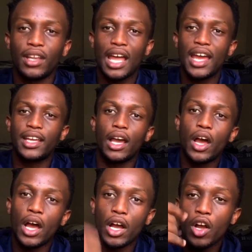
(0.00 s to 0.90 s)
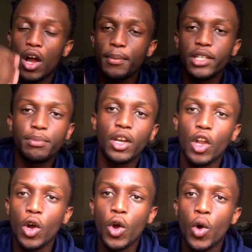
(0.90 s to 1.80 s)
a like, comment
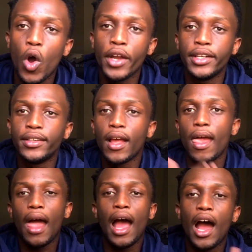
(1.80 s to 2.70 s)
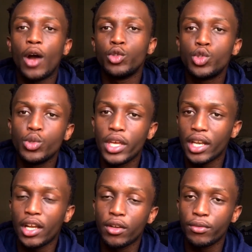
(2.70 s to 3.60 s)
below on how to
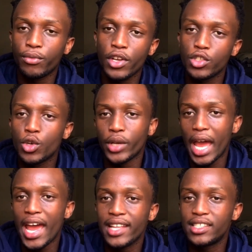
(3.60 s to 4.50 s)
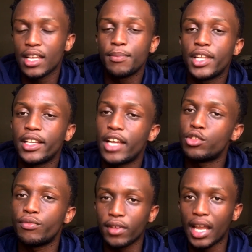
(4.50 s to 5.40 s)
get out of a friend zone. Add something
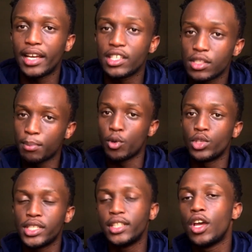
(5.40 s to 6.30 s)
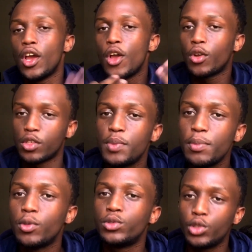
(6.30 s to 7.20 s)
that you feel like it's important, because
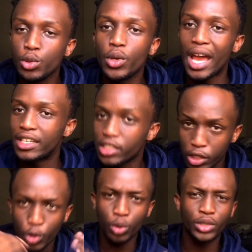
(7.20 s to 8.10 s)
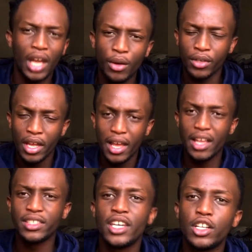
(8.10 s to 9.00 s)
people do actually go down
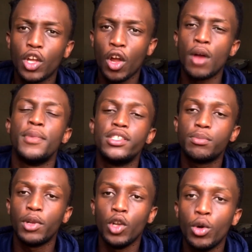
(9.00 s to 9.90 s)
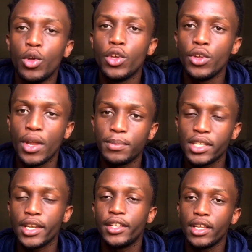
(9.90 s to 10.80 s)
and check the comments below, you know what I'm
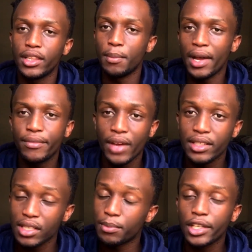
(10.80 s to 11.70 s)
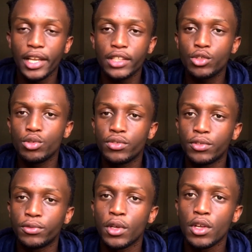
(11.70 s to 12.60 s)
saying? They might find something that's
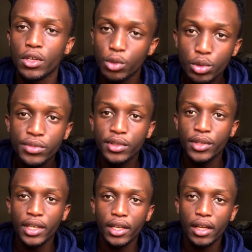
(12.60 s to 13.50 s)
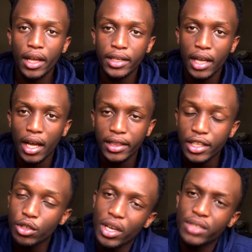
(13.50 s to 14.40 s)
useful there. And
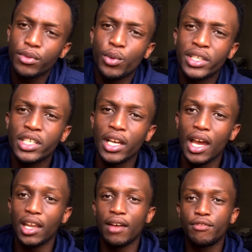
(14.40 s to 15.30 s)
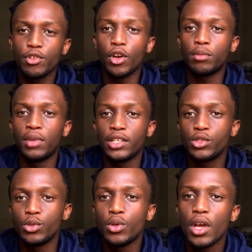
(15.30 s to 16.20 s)
thank you guys for watching. I love you. God
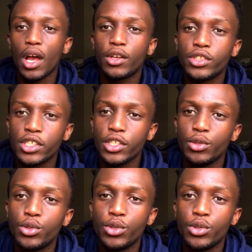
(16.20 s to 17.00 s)
bless you. I'll see you